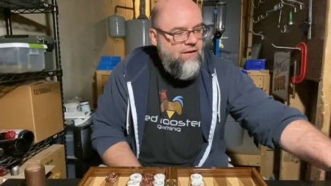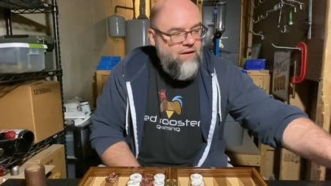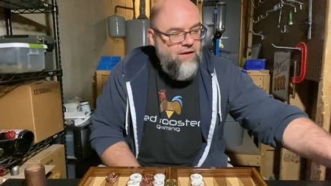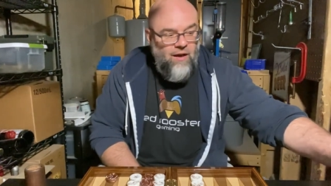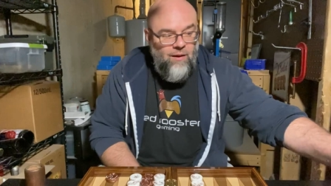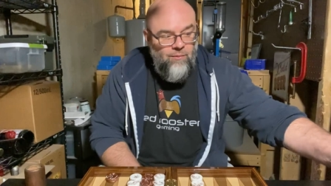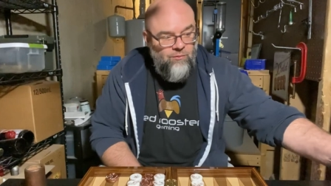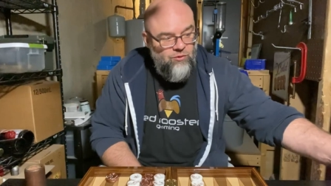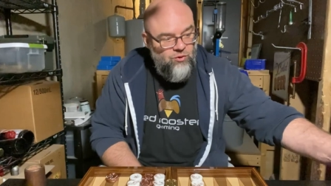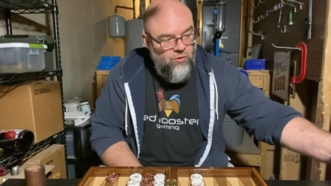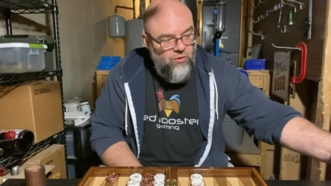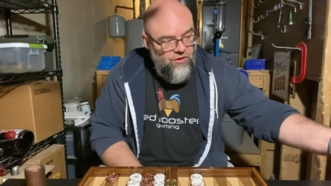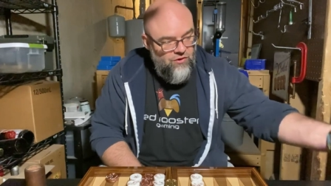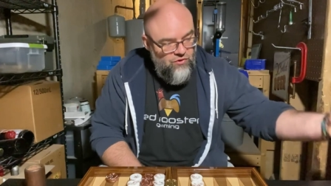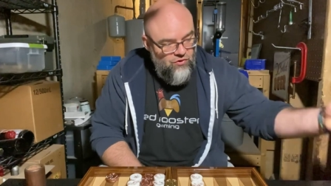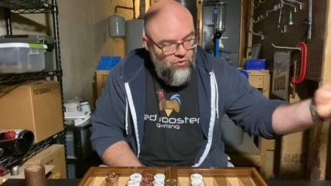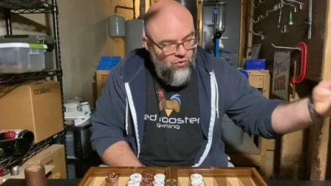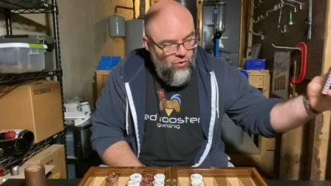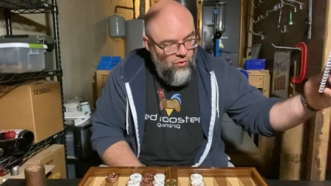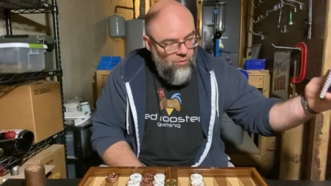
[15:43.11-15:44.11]
Comes with a
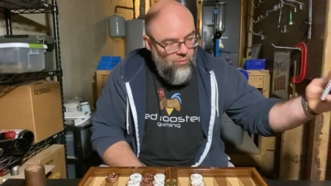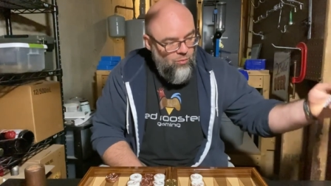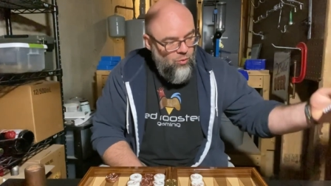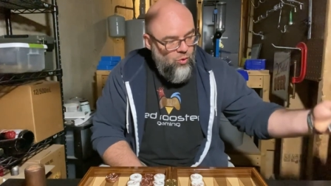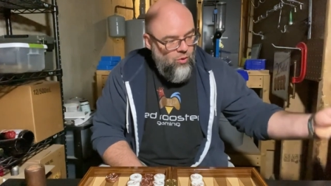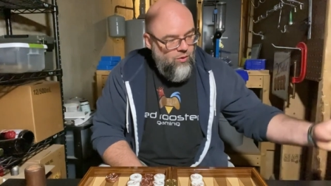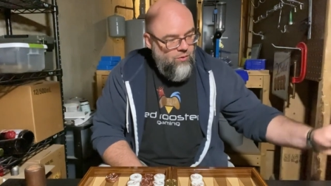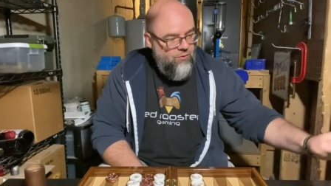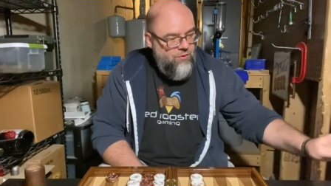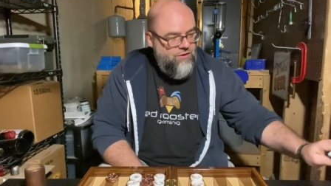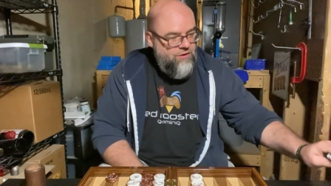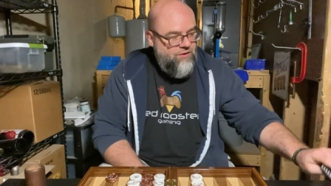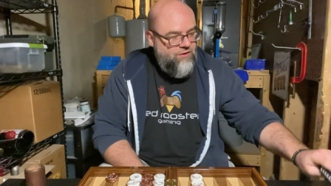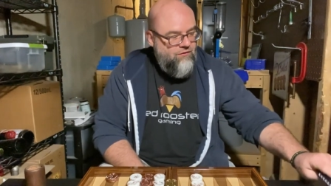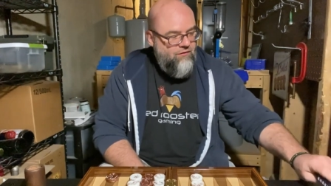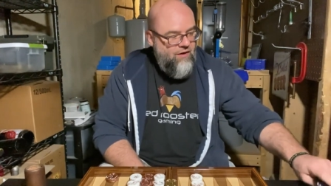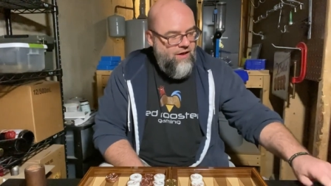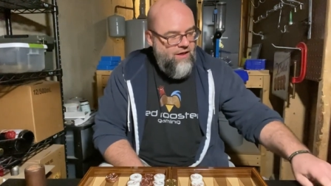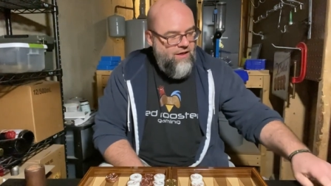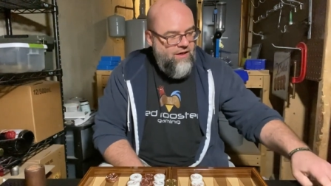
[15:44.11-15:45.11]
scoreboard, which is
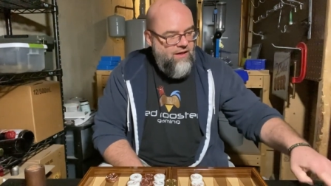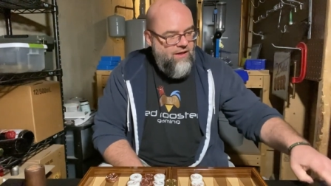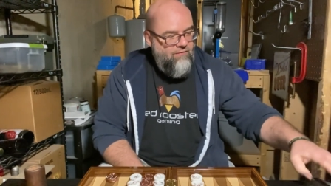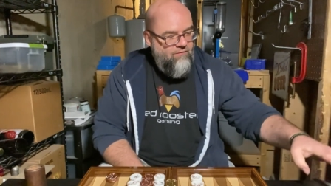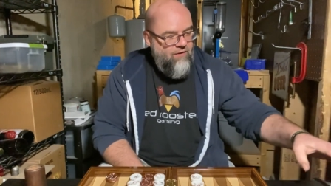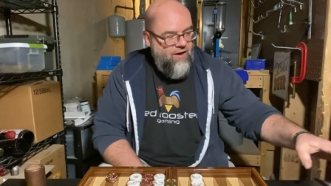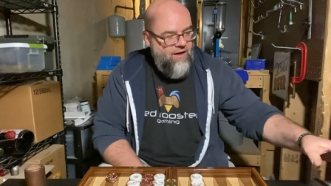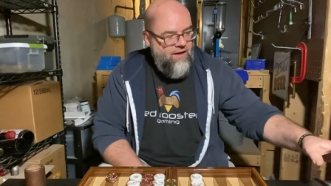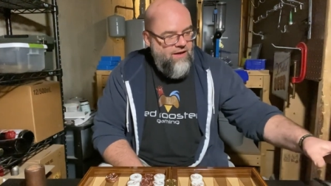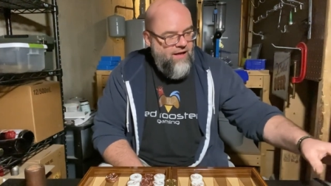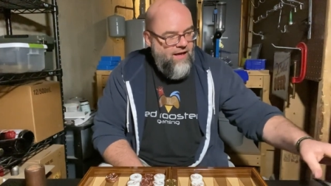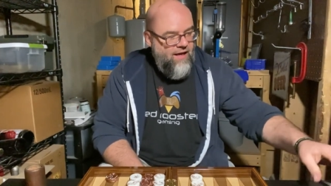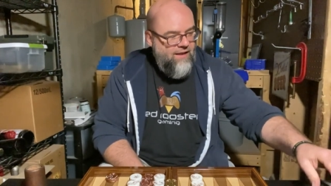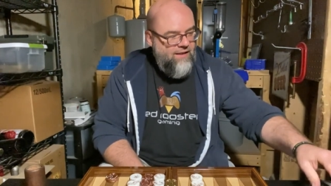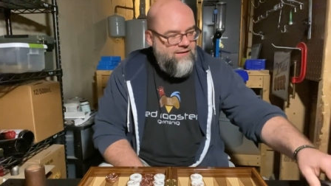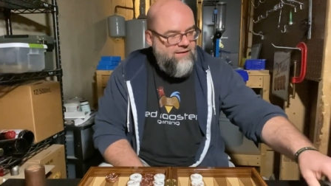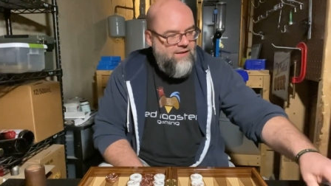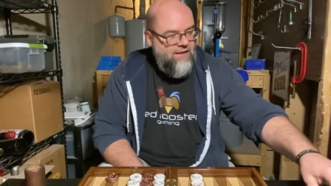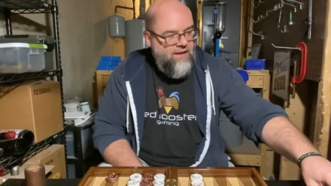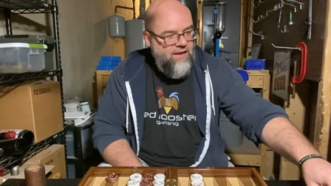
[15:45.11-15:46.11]
fan
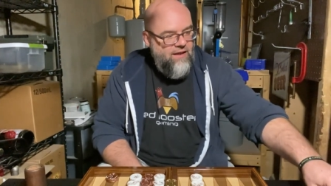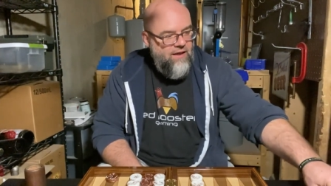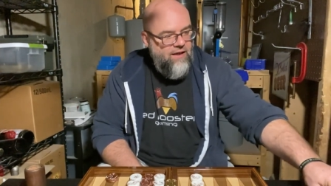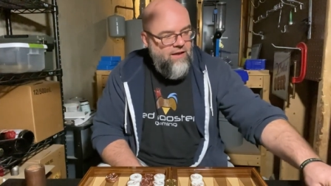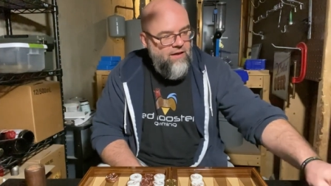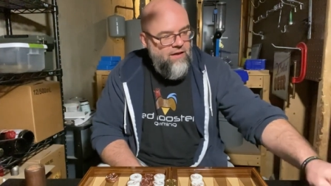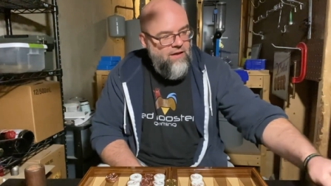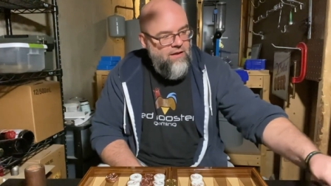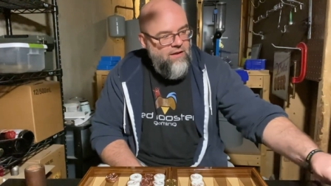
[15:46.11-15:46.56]
fantastic.